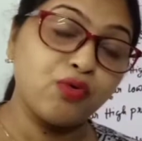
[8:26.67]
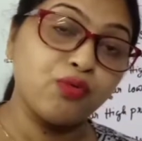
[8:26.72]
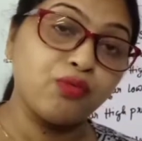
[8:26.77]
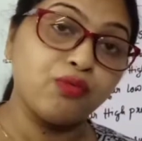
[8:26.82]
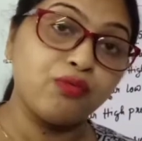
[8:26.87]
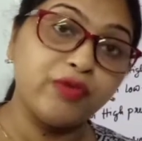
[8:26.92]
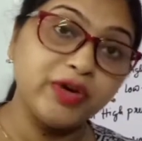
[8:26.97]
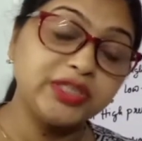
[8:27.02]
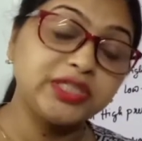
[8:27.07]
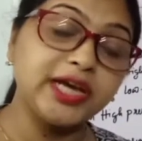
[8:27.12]

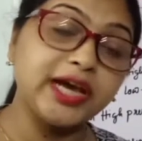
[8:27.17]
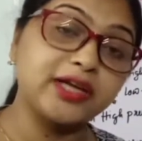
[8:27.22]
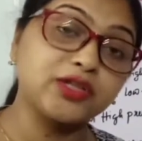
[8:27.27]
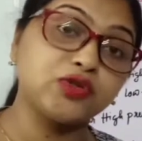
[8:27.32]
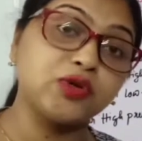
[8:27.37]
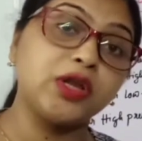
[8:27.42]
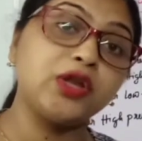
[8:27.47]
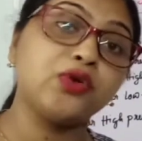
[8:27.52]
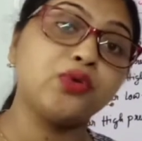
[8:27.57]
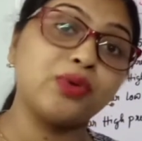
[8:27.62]
which
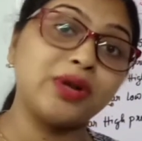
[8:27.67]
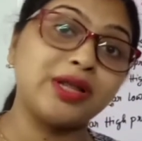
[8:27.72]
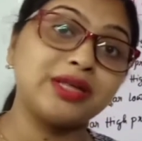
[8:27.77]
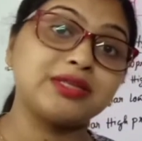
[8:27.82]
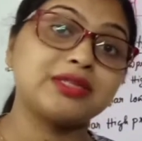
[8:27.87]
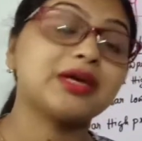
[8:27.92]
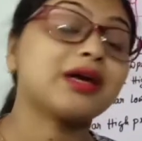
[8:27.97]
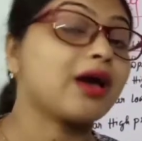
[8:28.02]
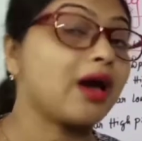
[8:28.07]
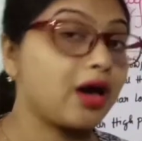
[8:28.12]
actually known
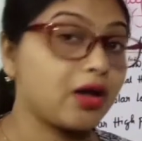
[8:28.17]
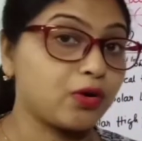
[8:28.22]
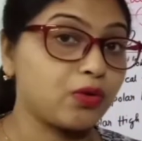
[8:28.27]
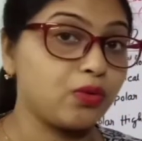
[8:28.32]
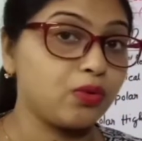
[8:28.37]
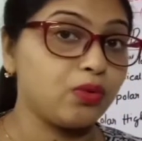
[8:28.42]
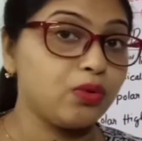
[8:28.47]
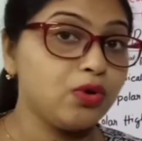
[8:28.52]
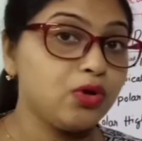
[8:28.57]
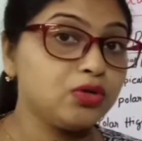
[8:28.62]
as the
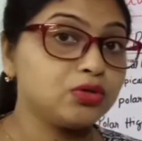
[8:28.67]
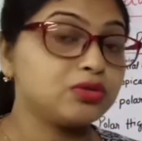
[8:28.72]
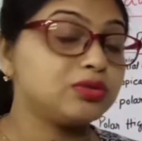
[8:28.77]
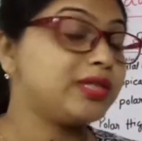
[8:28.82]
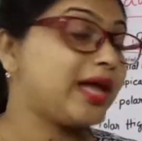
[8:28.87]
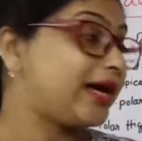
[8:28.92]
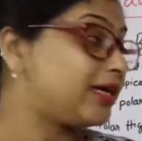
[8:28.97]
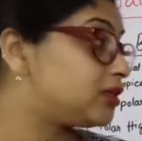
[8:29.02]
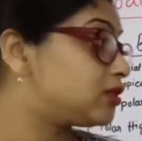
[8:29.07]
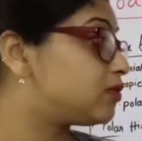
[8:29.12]
cargo. So
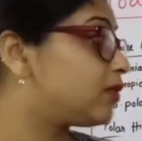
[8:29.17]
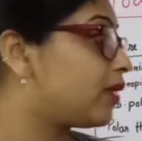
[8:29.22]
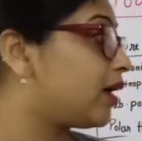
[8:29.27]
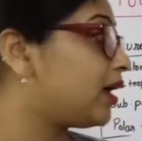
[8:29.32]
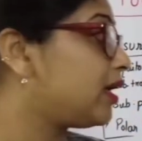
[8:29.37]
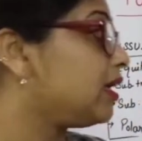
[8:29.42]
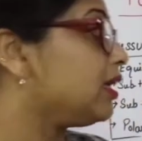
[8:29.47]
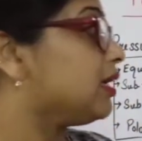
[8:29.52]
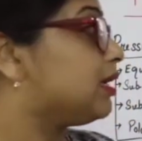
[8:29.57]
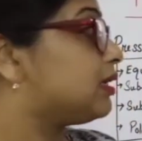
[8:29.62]
that's
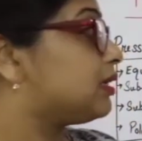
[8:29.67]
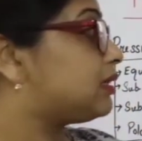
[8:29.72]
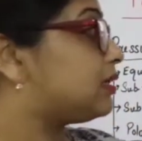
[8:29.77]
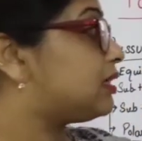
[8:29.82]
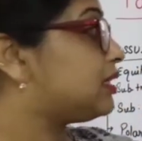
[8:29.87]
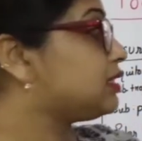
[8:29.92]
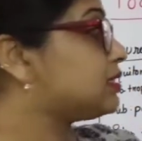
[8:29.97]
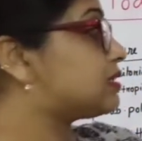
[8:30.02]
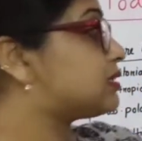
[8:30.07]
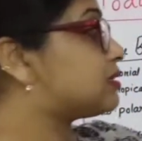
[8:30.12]
why
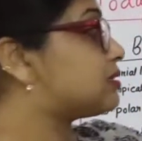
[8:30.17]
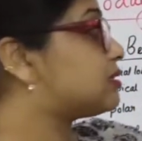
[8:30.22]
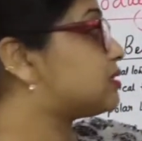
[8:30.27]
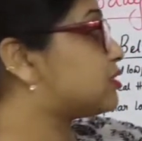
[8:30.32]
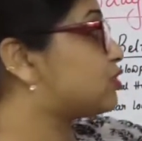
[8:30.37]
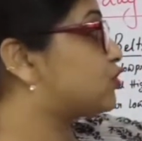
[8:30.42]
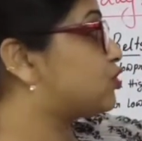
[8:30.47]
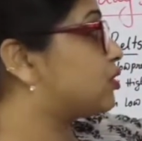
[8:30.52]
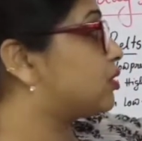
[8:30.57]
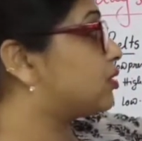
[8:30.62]
this
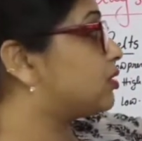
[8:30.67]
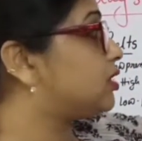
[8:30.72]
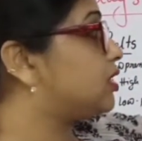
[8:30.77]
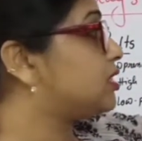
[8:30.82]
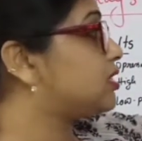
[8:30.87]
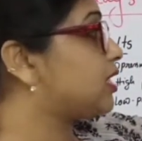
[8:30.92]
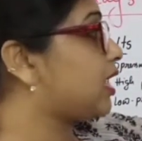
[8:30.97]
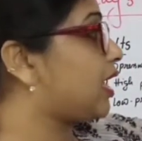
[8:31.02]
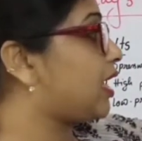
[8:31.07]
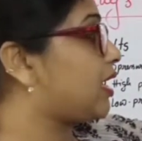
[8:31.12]

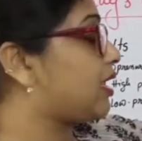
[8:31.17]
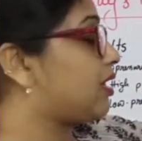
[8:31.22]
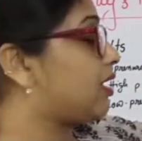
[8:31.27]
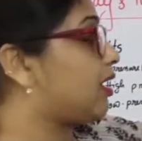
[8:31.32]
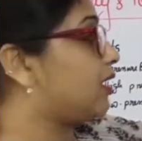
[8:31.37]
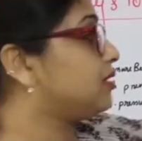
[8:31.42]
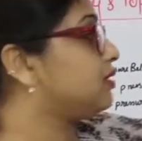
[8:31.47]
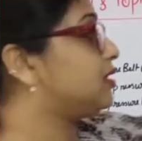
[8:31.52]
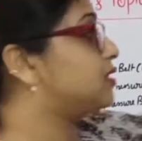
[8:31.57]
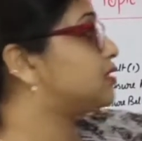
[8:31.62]

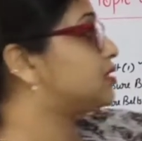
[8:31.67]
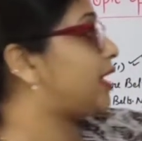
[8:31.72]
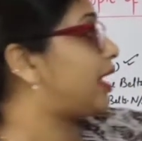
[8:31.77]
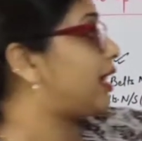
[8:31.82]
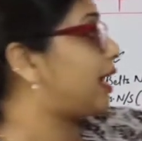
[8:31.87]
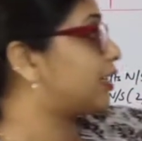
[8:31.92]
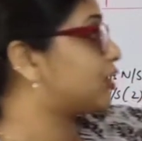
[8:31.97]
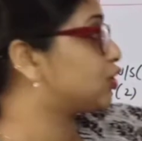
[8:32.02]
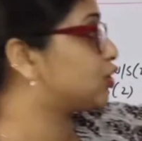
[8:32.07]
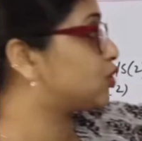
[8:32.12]
area, this
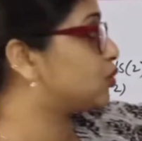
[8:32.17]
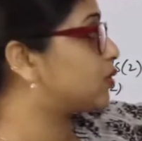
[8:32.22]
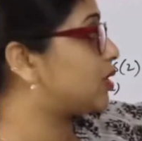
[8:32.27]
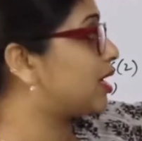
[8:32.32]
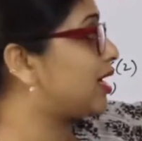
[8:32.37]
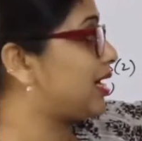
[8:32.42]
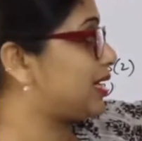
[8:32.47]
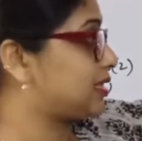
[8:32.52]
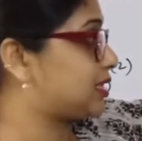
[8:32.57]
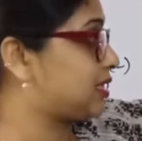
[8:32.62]

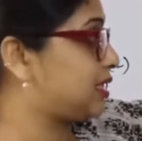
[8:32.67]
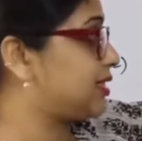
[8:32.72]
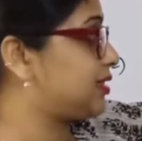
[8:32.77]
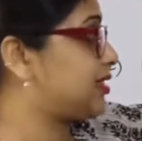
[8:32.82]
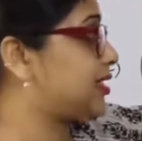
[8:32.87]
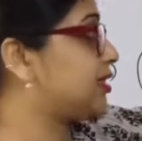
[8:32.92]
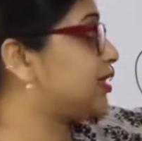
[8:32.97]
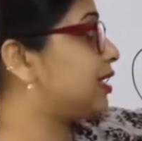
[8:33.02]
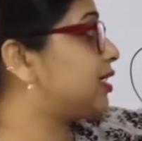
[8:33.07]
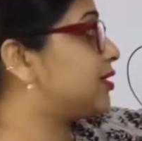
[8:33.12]
latitudinal
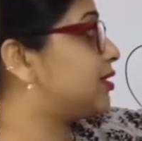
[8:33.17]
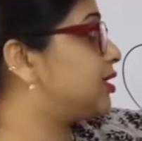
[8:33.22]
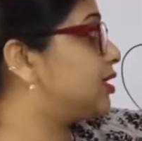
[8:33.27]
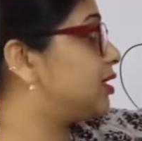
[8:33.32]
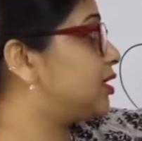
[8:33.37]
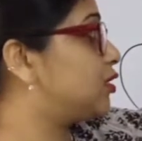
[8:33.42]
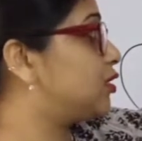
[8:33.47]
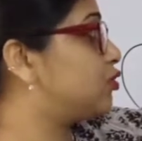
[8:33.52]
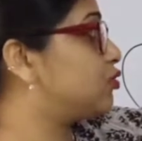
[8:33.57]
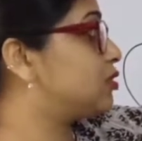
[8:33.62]
extension 30
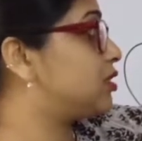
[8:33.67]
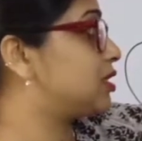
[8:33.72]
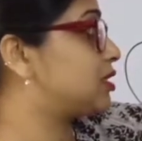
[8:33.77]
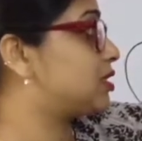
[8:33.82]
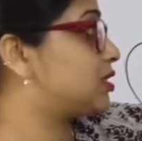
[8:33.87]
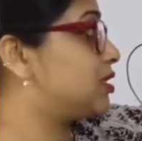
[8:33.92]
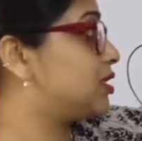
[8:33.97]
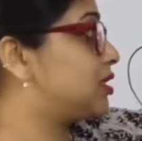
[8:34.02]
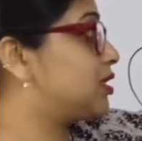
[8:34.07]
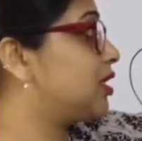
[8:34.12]
degree to
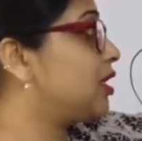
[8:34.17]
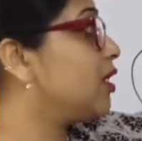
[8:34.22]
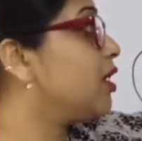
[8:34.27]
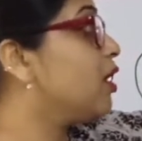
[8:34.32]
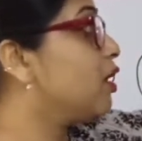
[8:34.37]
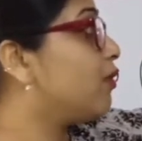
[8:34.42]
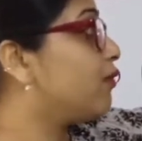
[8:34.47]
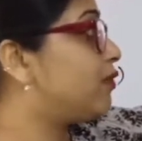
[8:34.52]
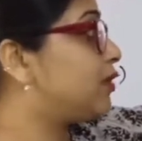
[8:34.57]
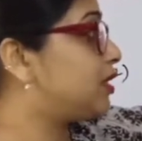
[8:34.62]
60 degree,
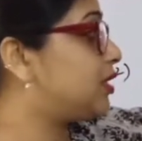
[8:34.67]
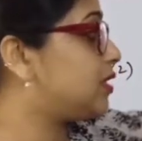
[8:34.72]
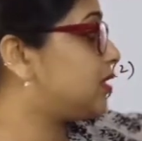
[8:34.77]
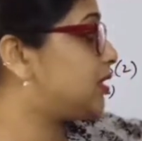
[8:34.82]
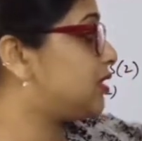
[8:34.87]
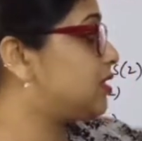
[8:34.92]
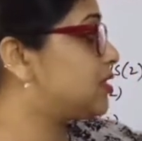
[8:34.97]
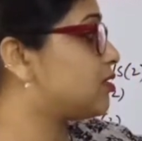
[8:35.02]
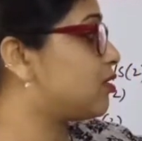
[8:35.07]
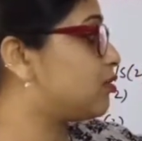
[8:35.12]
within
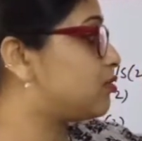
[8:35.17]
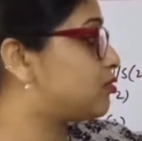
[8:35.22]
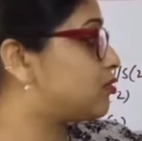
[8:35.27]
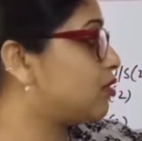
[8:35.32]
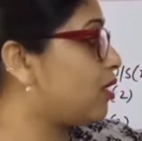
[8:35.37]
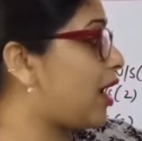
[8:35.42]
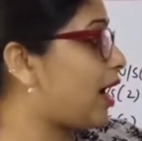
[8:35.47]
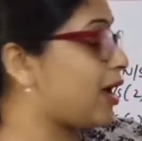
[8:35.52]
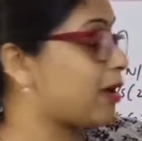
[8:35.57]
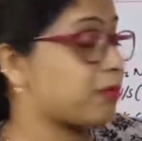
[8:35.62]
this
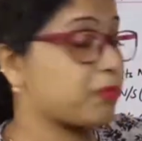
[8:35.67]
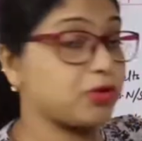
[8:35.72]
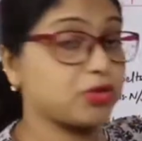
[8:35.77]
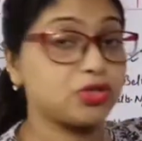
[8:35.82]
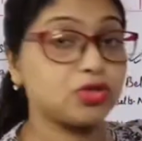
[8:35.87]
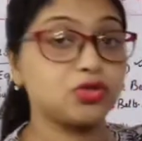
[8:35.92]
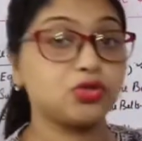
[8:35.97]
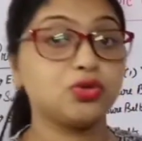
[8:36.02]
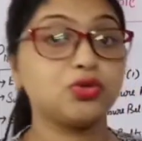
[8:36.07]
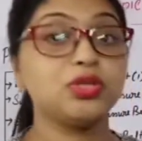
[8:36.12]
also high
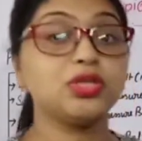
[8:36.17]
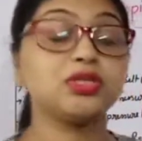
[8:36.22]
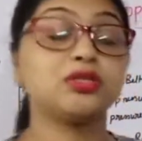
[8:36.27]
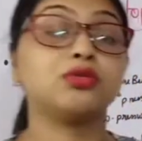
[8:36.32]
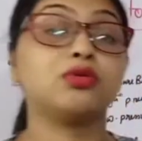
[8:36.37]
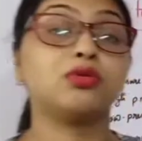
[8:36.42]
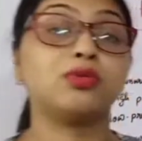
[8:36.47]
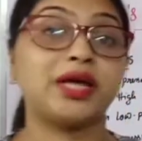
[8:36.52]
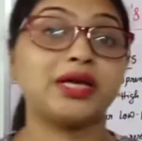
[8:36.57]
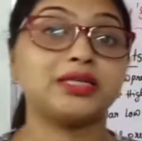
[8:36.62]
pressure zone is
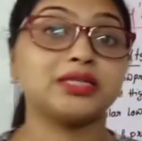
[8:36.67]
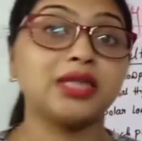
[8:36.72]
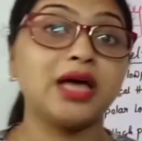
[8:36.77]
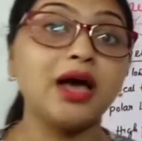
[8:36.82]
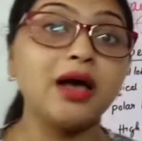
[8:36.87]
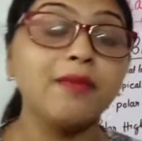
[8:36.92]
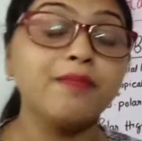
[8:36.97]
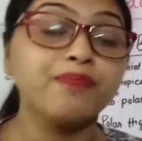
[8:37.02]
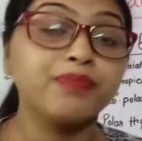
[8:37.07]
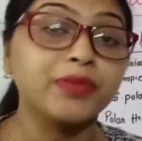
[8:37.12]
known as the
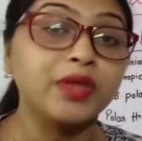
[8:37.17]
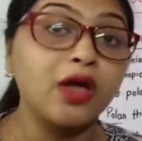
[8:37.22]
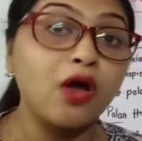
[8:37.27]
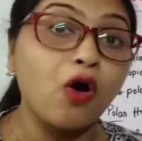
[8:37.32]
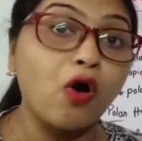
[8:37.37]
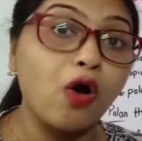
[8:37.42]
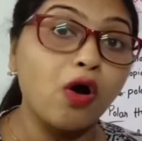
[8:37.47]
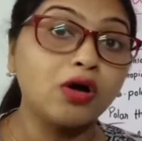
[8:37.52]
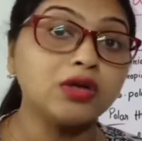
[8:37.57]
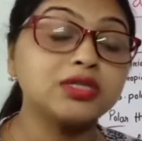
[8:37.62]

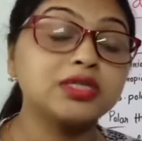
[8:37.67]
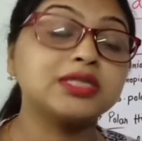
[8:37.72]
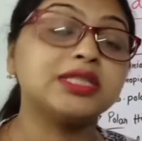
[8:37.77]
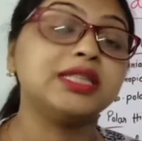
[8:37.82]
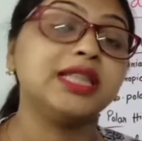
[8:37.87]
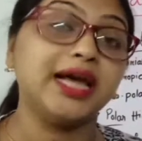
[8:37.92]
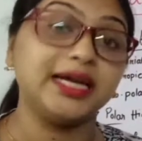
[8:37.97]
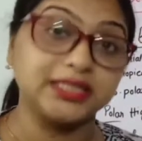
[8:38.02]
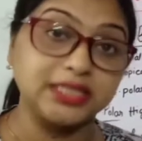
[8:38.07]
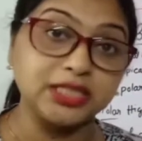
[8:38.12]
horse
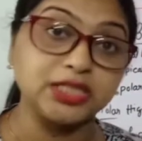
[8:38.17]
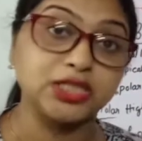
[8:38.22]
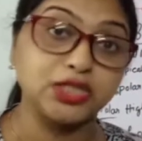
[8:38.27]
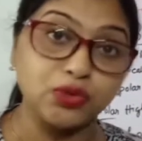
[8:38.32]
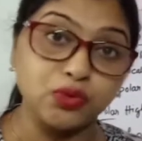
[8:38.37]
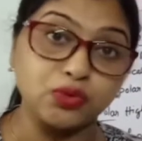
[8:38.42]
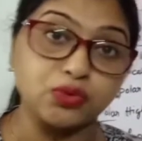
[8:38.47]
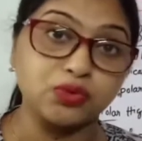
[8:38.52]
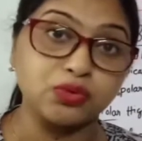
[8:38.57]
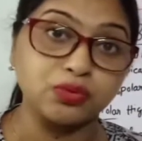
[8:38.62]

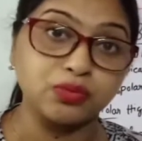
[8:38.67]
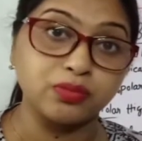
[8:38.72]
latitude.